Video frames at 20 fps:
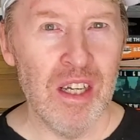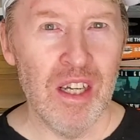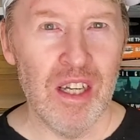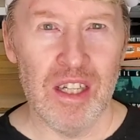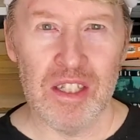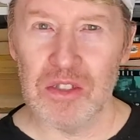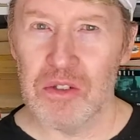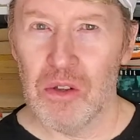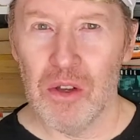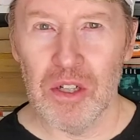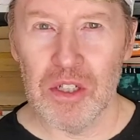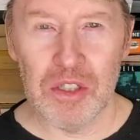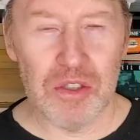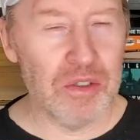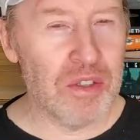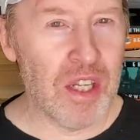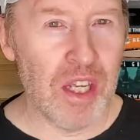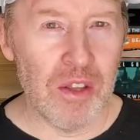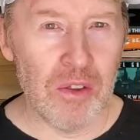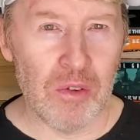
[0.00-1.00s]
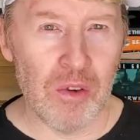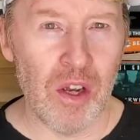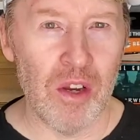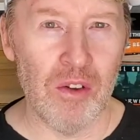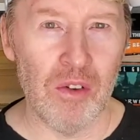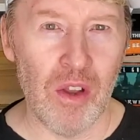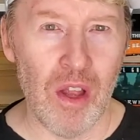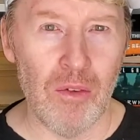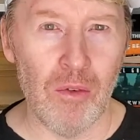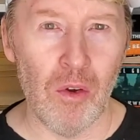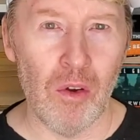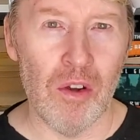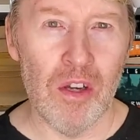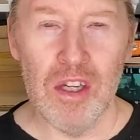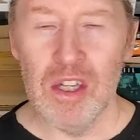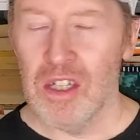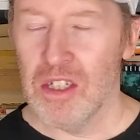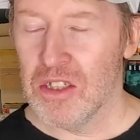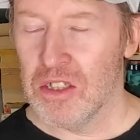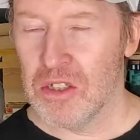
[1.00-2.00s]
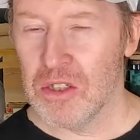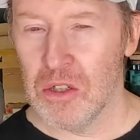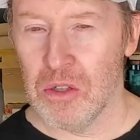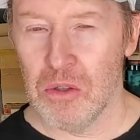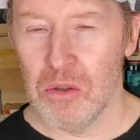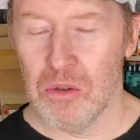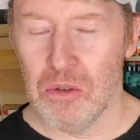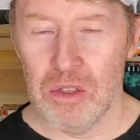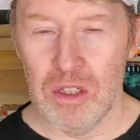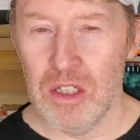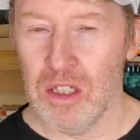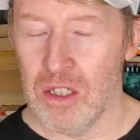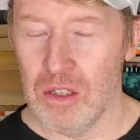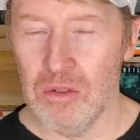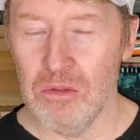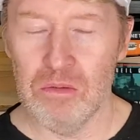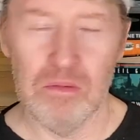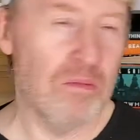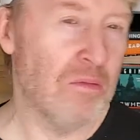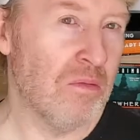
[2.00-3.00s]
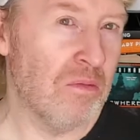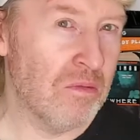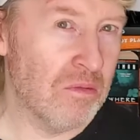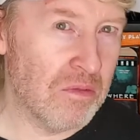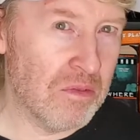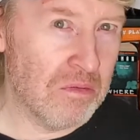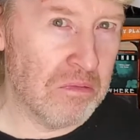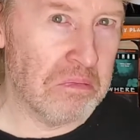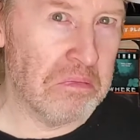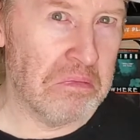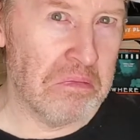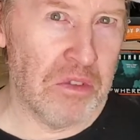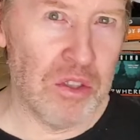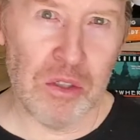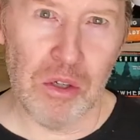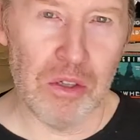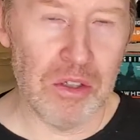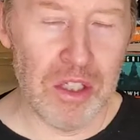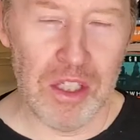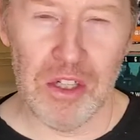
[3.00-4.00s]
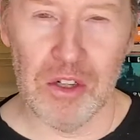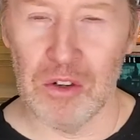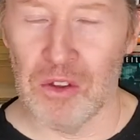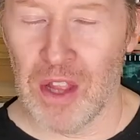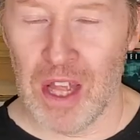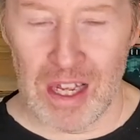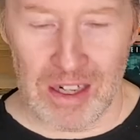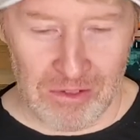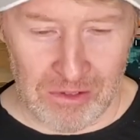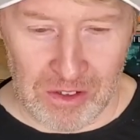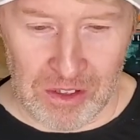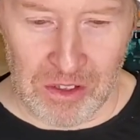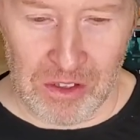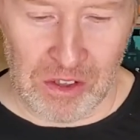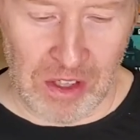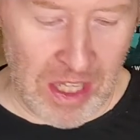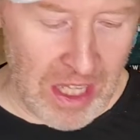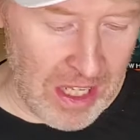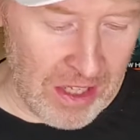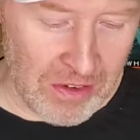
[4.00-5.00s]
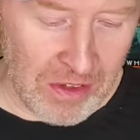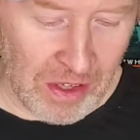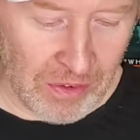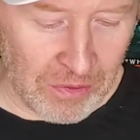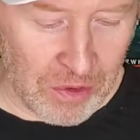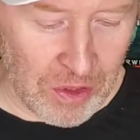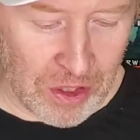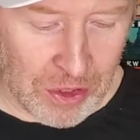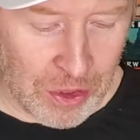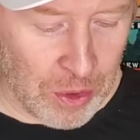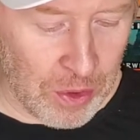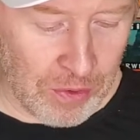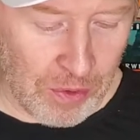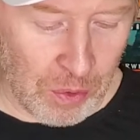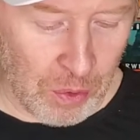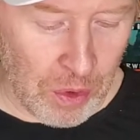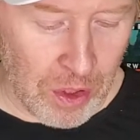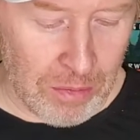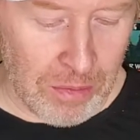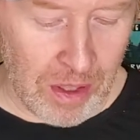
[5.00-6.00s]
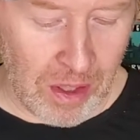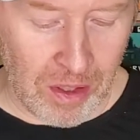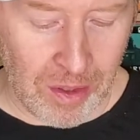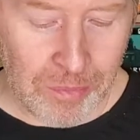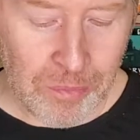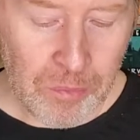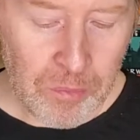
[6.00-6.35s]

as long as you're 10th or higher level. So, you're all good on that front. You don't have to worry about it.